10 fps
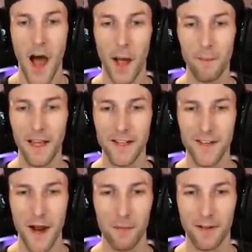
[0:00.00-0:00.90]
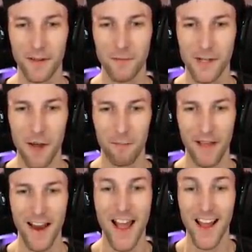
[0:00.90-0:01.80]
I'm catching up because I'm
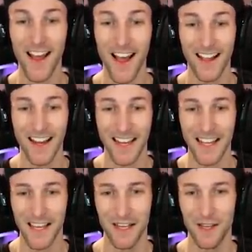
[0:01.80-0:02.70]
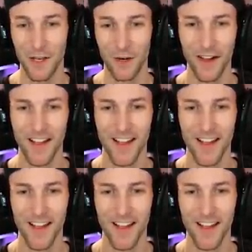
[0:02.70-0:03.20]
jumping. I'm gonna get you.